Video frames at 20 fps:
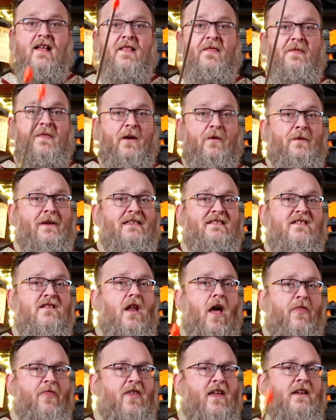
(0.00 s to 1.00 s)
There is
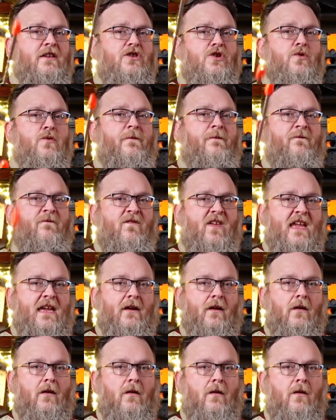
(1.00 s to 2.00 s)
nothing to
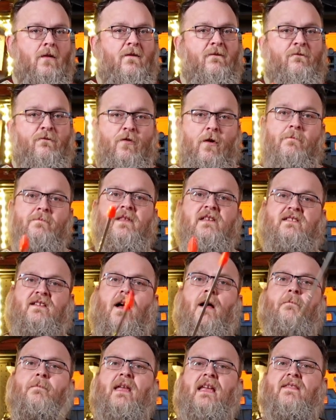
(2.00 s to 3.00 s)
fear from the
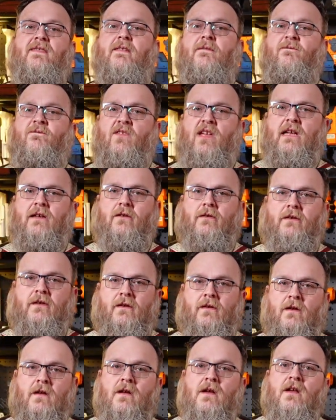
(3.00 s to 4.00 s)
zombie in the field.
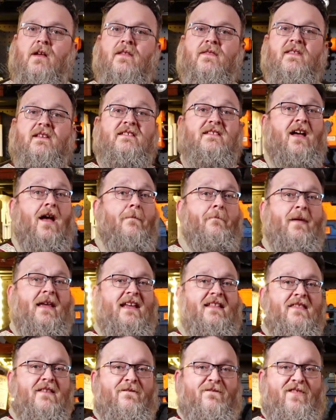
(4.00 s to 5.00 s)
The zombie
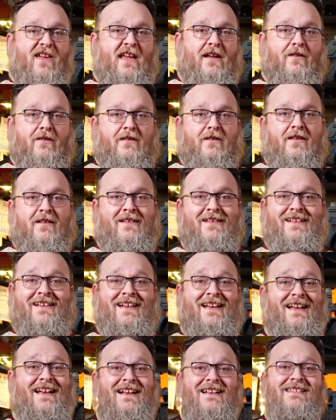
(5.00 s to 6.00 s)
in the field
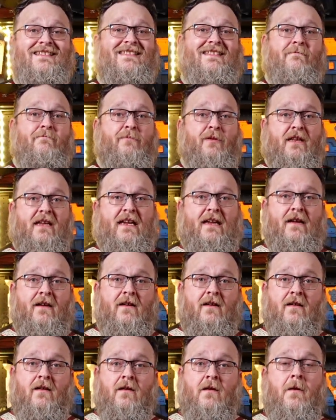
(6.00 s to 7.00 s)
is simply
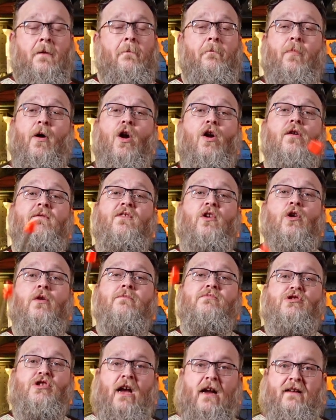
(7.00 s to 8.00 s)
part of your
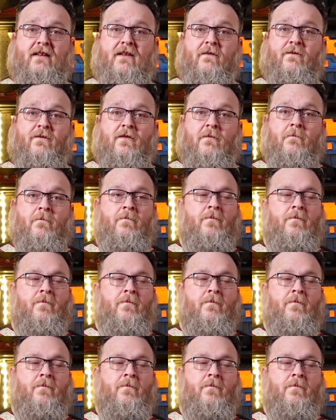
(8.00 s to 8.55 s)
objective.